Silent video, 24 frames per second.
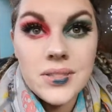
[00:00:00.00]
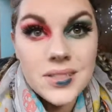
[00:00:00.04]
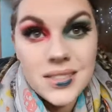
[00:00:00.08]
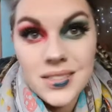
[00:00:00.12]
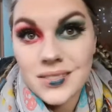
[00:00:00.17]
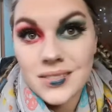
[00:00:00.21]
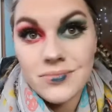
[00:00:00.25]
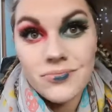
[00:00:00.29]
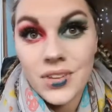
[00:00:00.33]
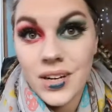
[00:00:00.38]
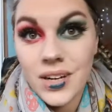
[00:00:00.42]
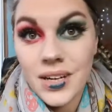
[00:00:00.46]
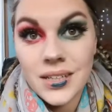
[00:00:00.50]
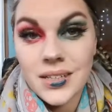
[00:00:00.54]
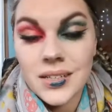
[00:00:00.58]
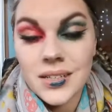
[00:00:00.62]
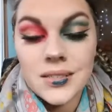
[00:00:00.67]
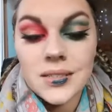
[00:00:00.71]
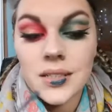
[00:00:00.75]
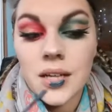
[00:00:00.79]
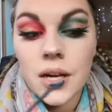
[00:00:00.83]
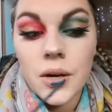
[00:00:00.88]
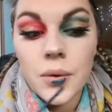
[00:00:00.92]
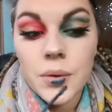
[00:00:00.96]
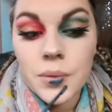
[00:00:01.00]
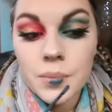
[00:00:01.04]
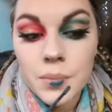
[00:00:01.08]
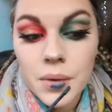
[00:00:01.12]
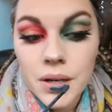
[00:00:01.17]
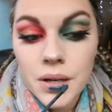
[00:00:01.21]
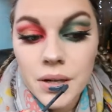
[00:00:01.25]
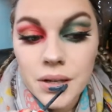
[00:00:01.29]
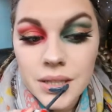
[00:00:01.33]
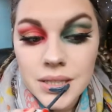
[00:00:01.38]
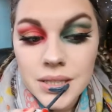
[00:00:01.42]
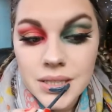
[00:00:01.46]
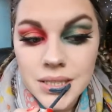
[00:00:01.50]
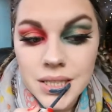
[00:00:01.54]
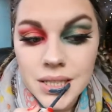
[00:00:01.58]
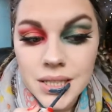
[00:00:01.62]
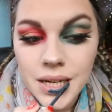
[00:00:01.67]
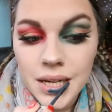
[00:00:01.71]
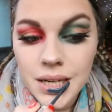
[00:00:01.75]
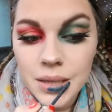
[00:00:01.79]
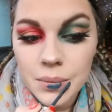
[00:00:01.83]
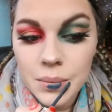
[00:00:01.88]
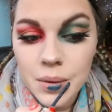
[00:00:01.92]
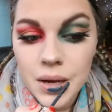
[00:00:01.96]
This really doesn't go with my eyes
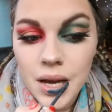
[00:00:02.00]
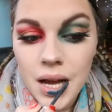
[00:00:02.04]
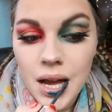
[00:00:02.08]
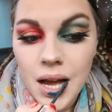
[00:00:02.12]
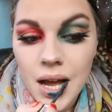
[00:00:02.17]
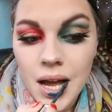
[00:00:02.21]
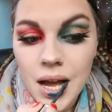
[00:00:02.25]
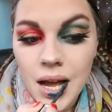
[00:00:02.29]
today, but